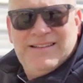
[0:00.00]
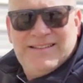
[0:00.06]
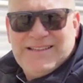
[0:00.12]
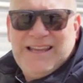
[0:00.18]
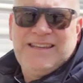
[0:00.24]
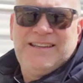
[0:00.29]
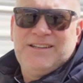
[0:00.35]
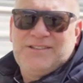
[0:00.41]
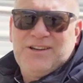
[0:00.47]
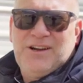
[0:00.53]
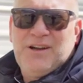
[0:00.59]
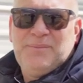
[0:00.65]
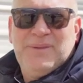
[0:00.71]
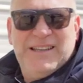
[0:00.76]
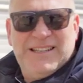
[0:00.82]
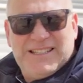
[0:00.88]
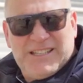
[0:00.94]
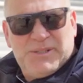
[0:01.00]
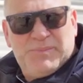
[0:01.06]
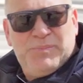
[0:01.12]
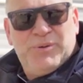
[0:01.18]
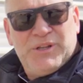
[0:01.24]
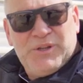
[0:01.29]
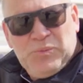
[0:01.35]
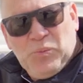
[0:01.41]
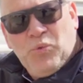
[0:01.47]
Take your time, it's just
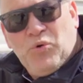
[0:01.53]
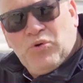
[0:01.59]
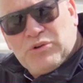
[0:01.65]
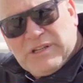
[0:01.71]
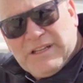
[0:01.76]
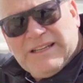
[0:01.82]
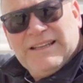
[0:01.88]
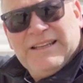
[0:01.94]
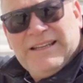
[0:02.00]
putting water